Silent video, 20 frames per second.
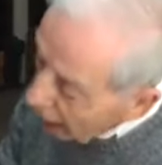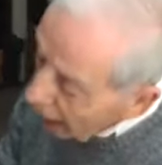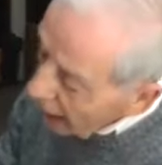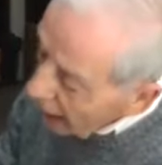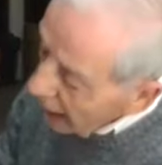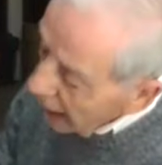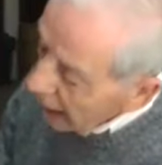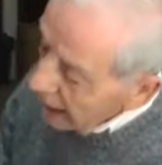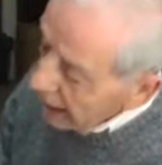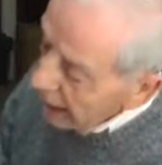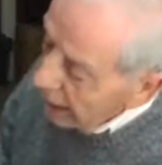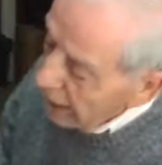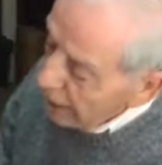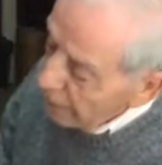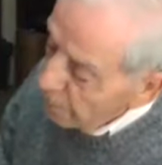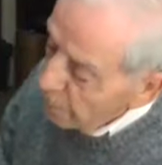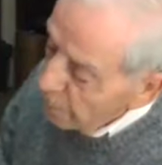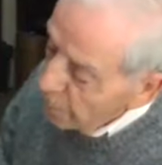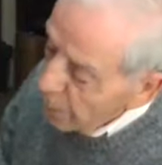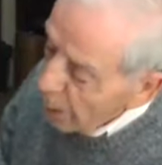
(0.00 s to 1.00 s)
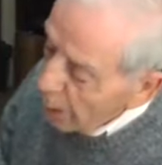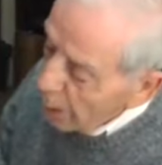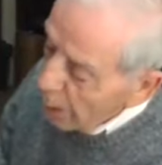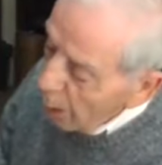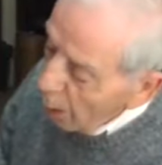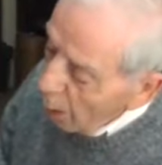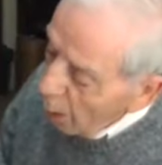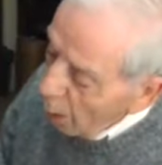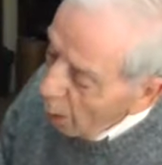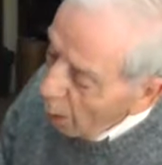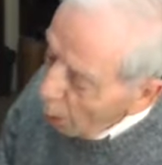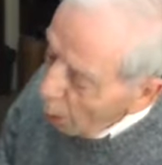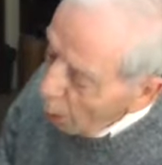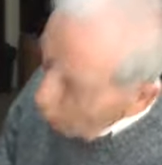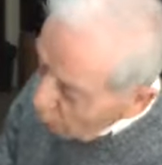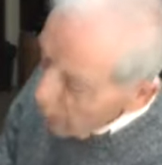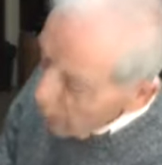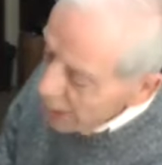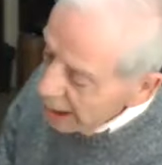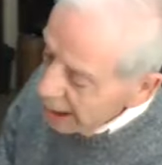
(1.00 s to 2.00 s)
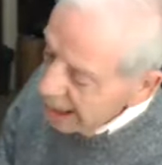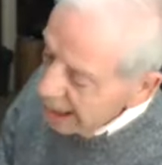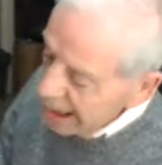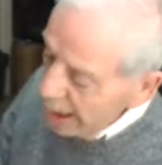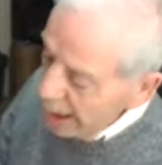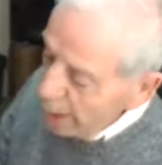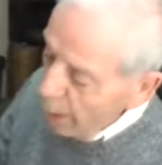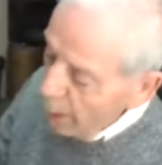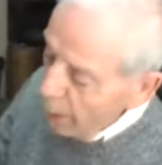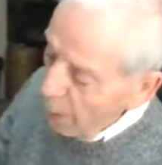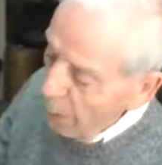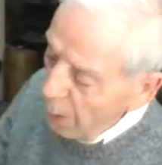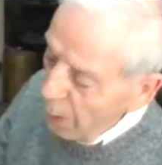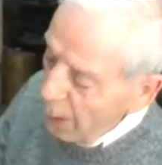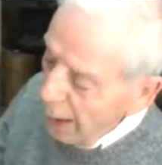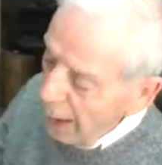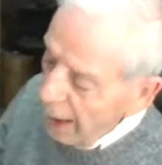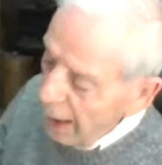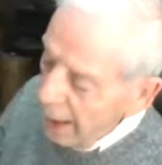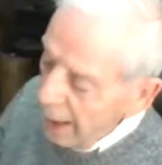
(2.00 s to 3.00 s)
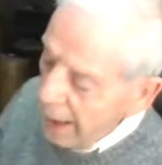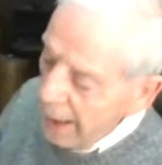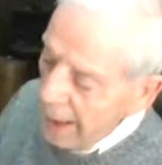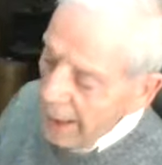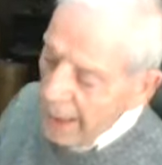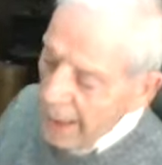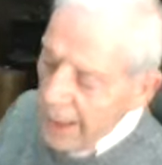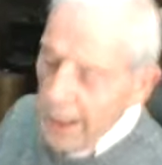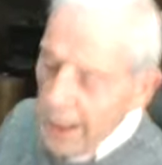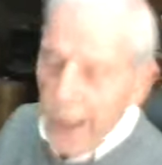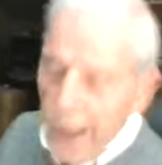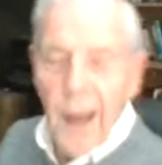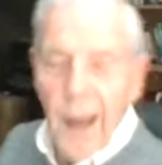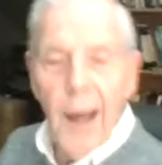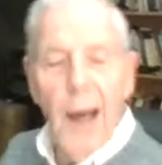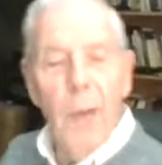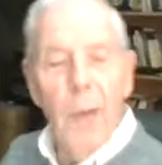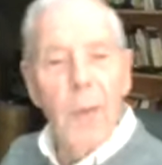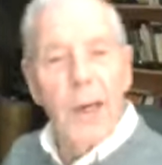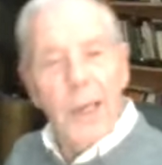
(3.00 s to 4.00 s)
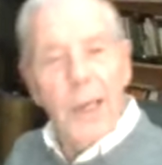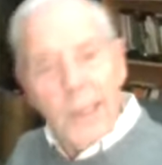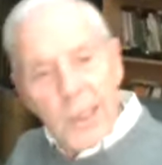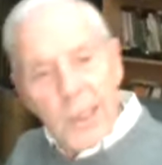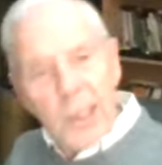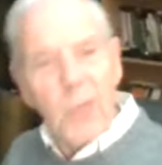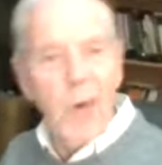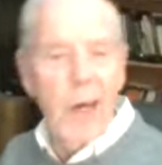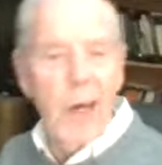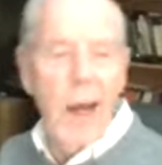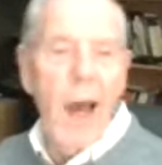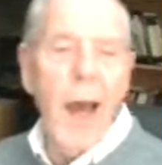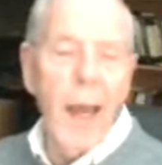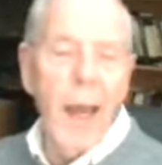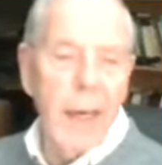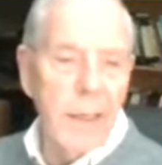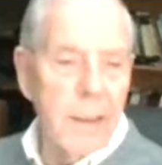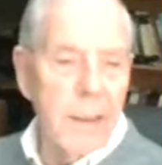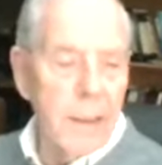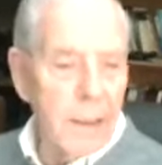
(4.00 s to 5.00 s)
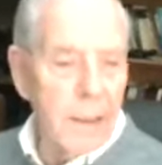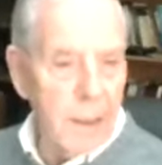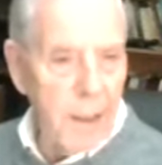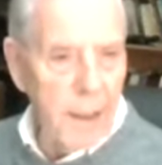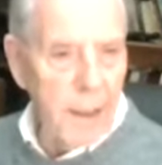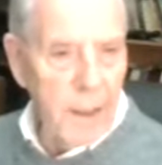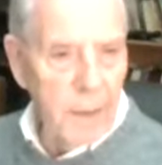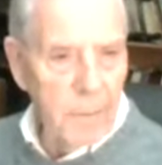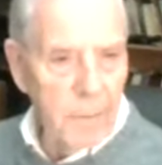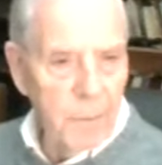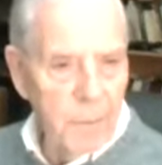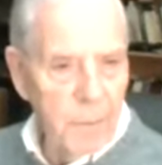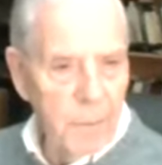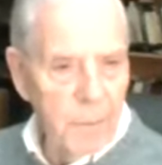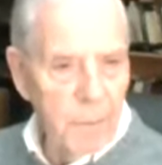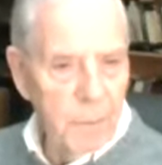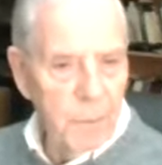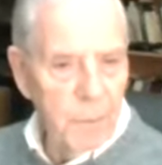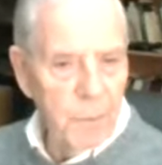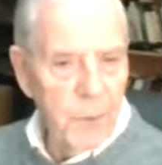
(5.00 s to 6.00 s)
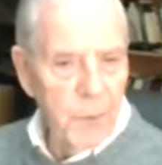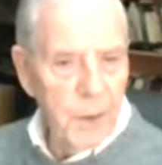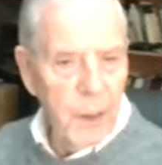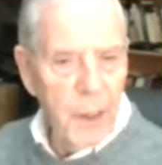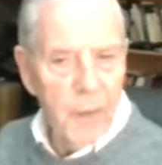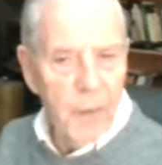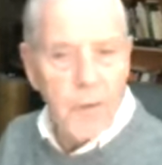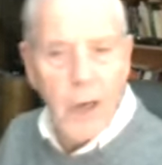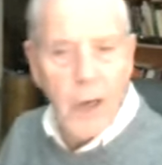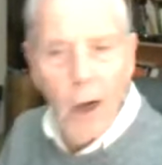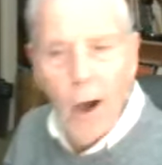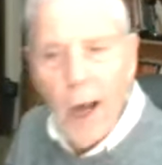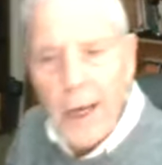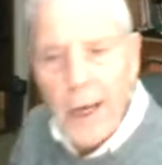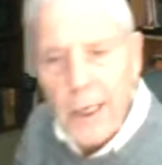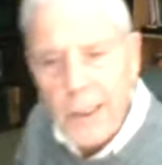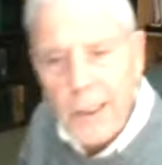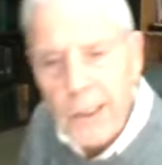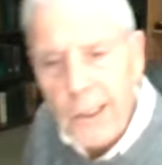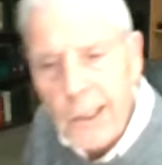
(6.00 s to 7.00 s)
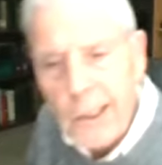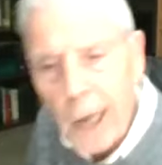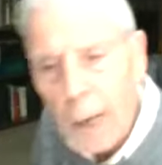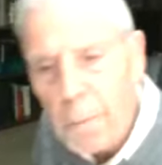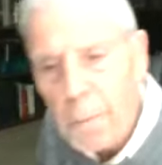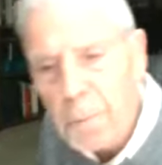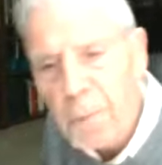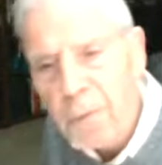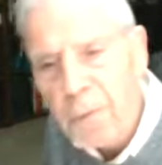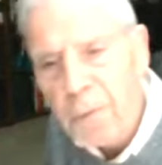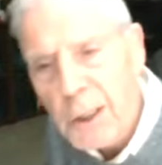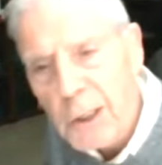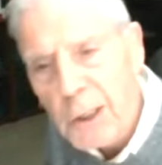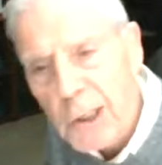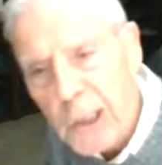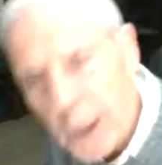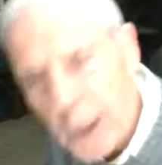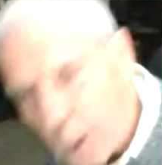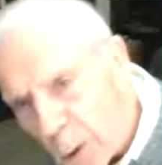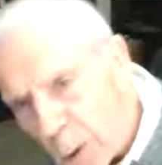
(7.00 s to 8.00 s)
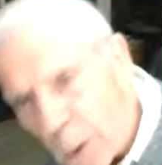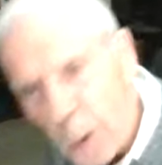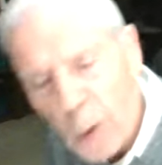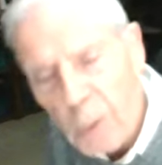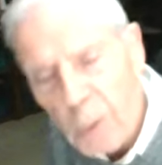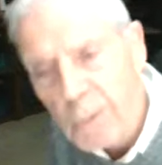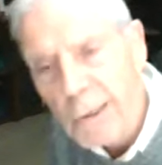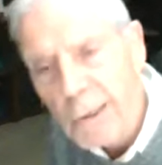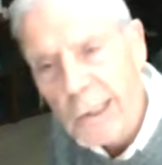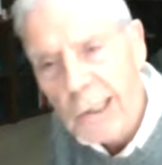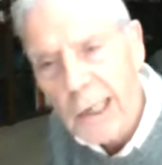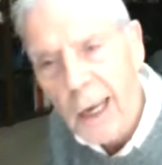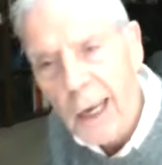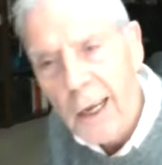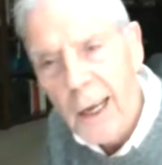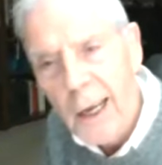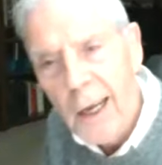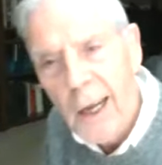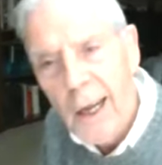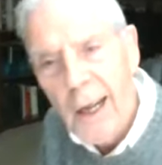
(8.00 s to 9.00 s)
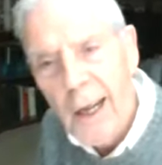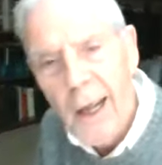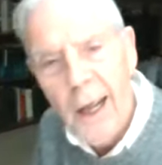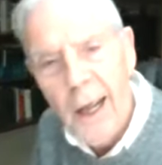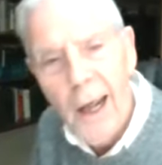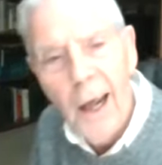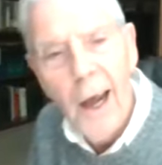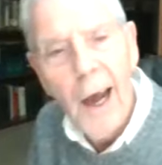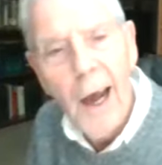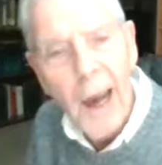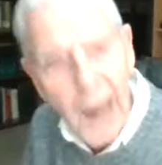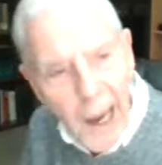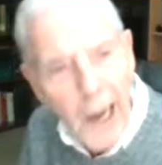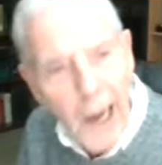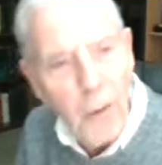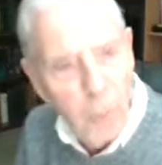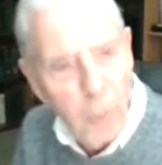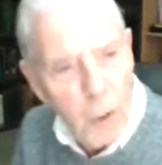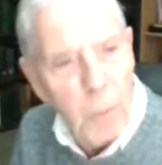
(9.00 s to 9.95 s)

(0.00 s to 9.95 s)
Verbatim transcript: I also am an Israelite. If God had dumped the Jews, I